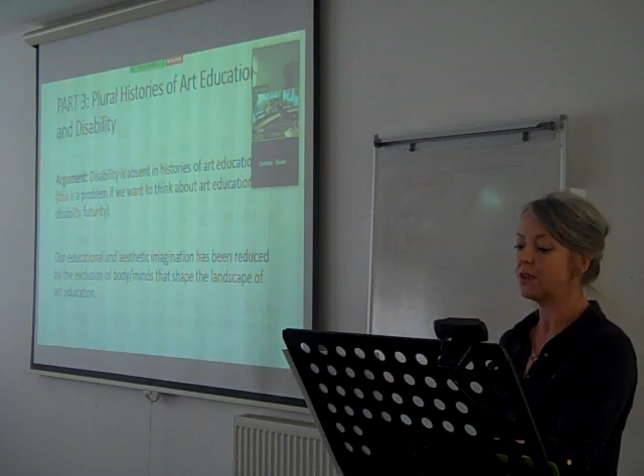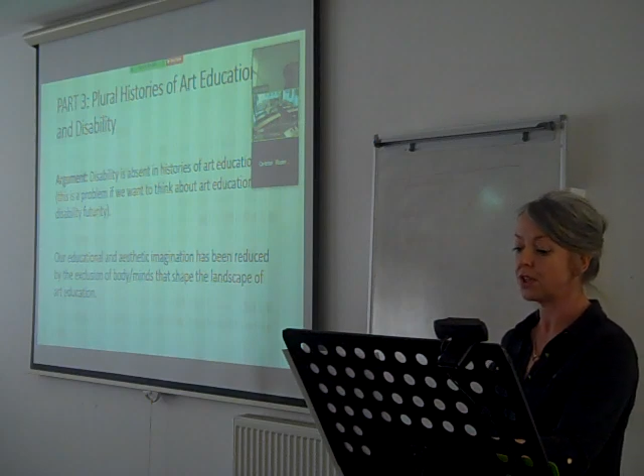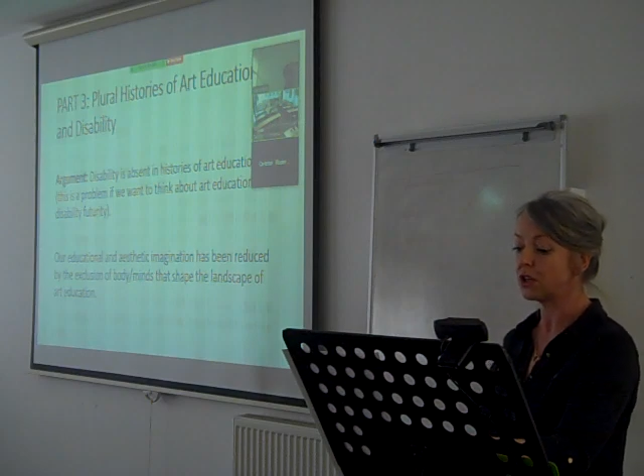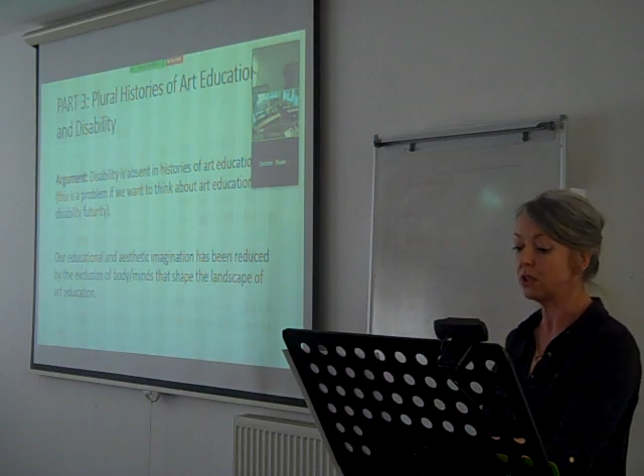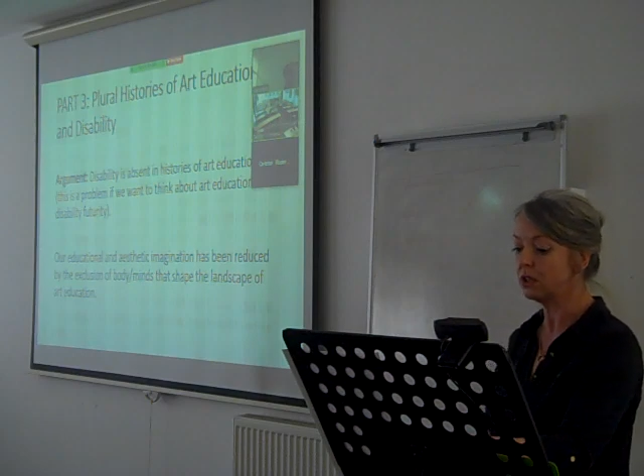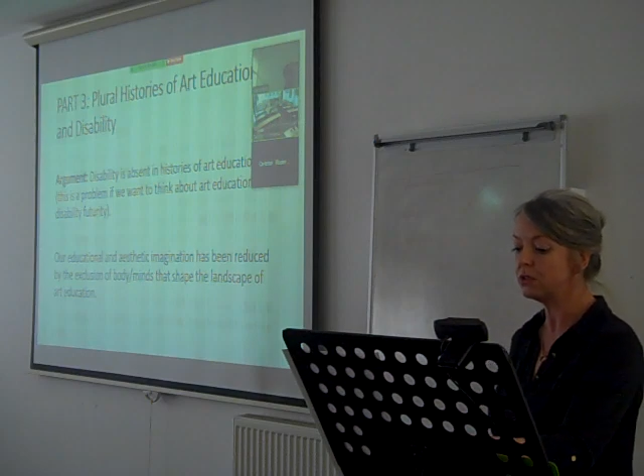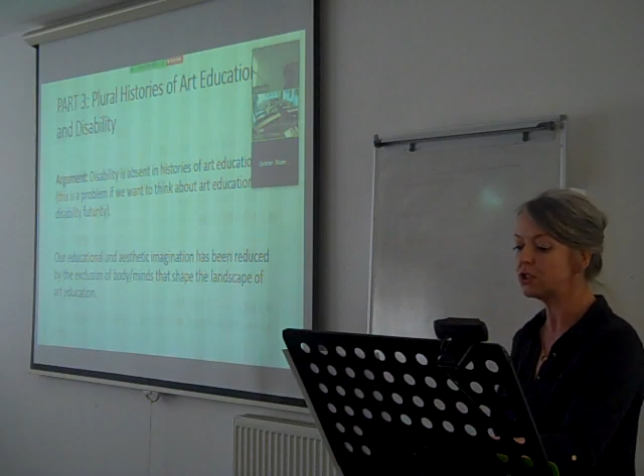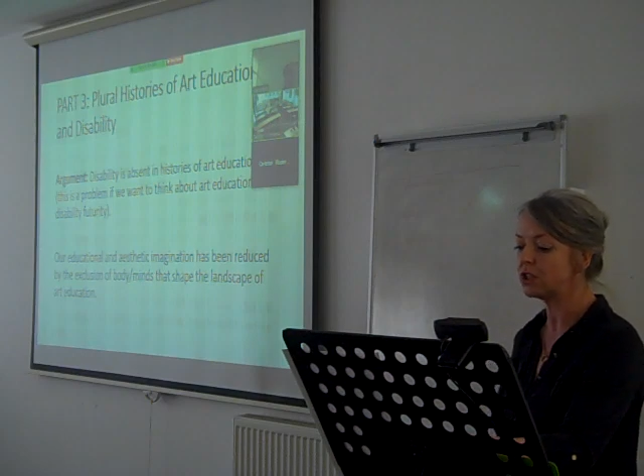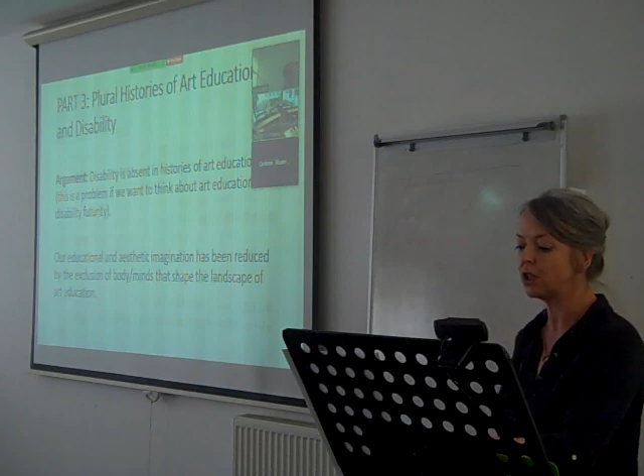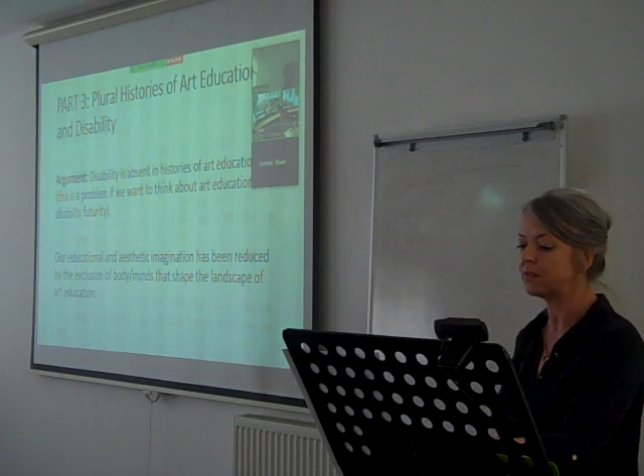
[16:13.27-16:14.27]
The
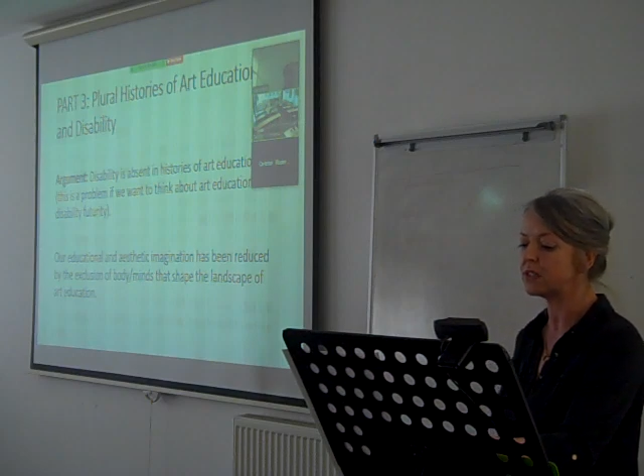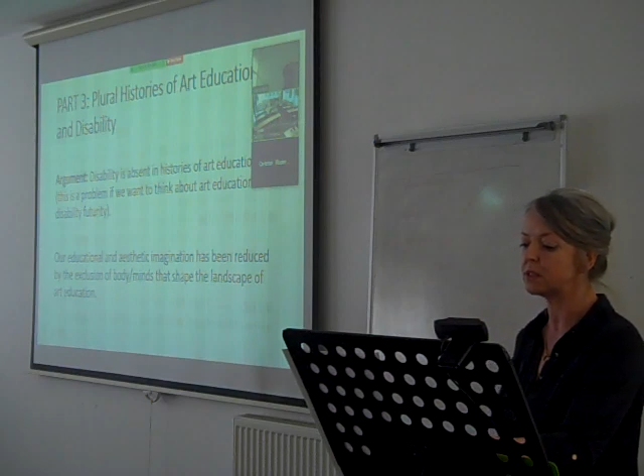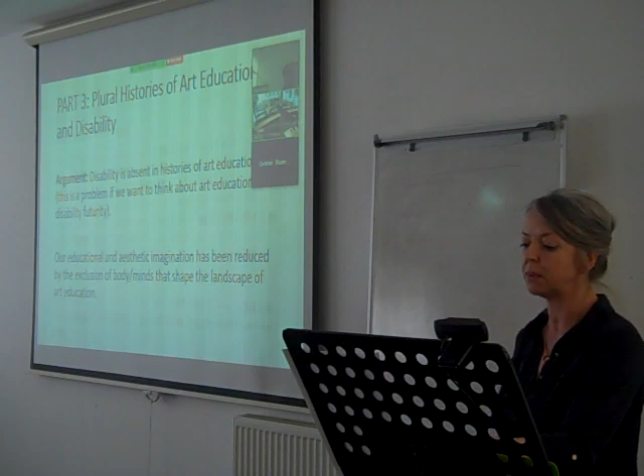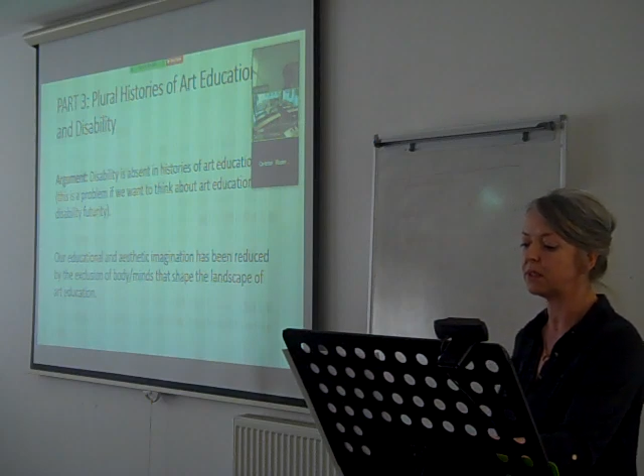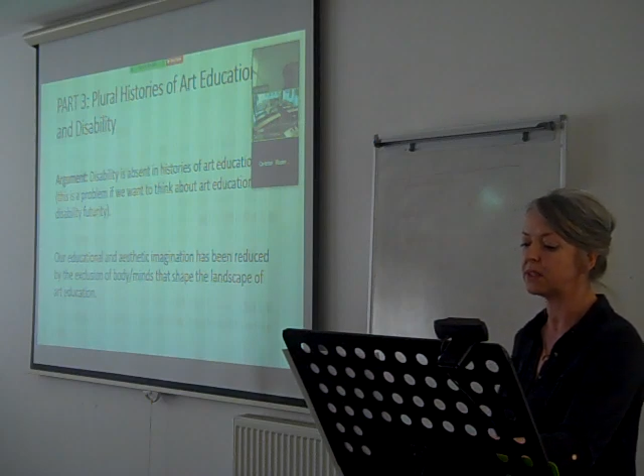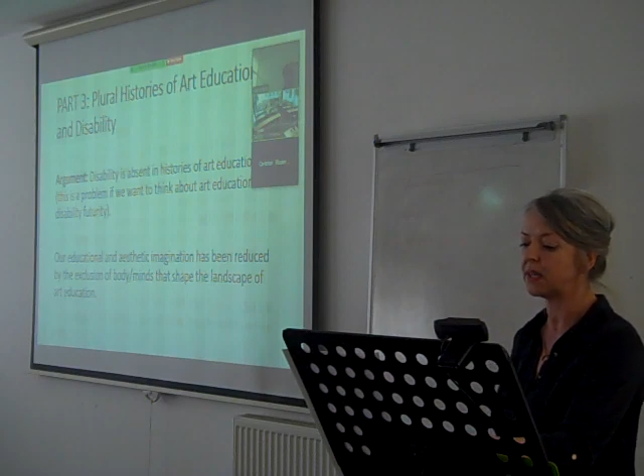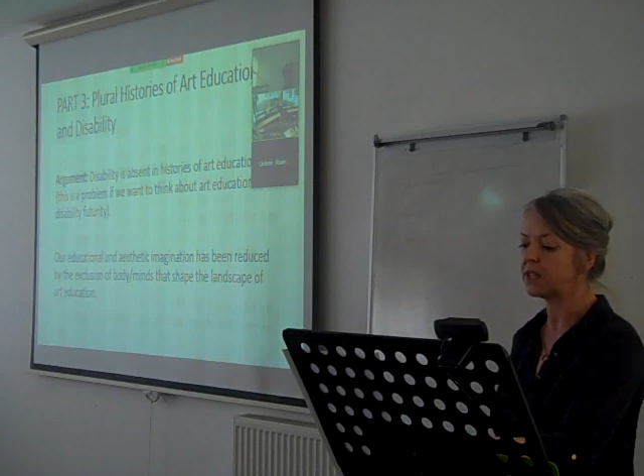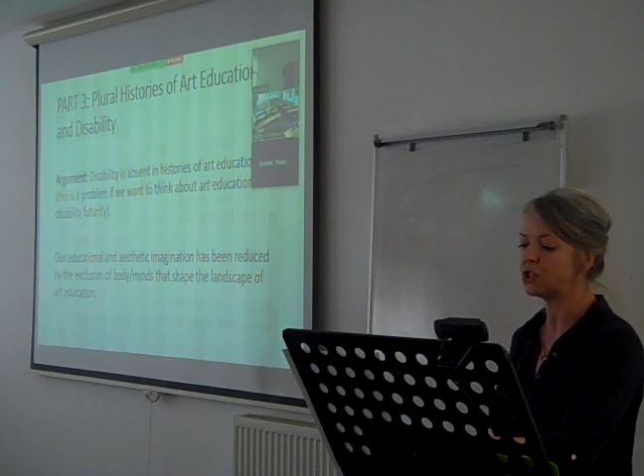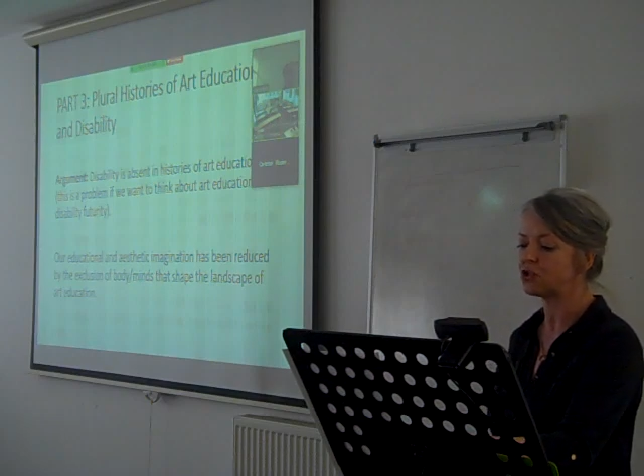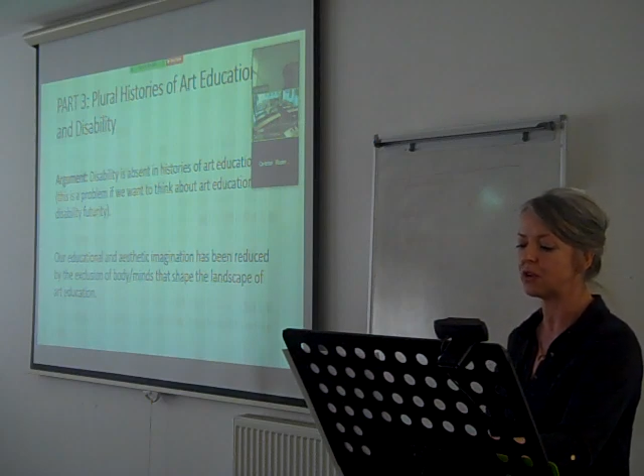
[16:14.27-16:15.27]
inclusion of disability
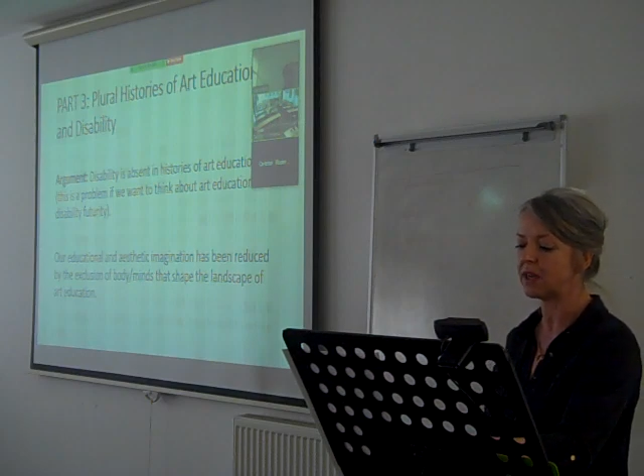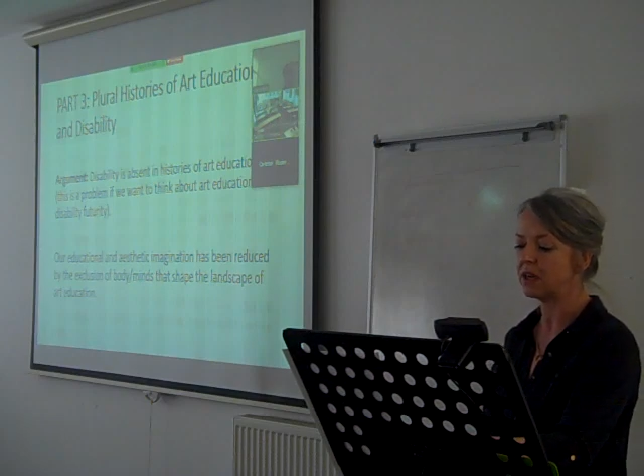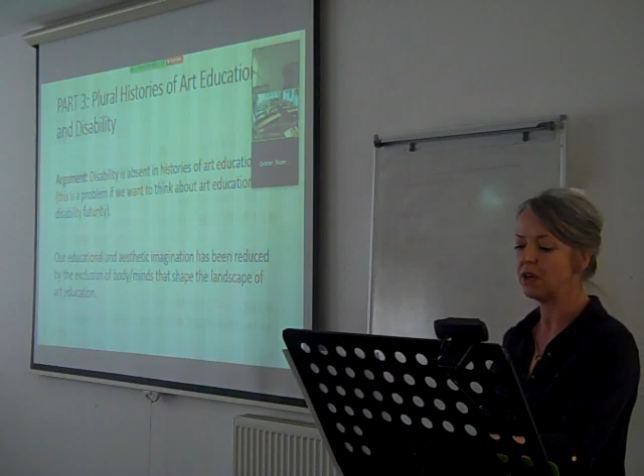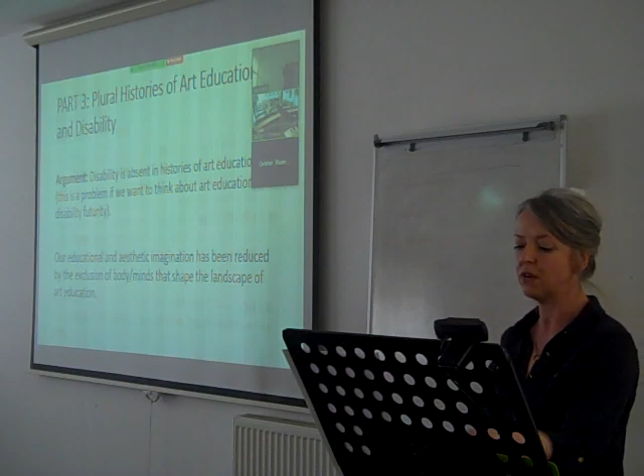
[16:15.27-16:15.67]
history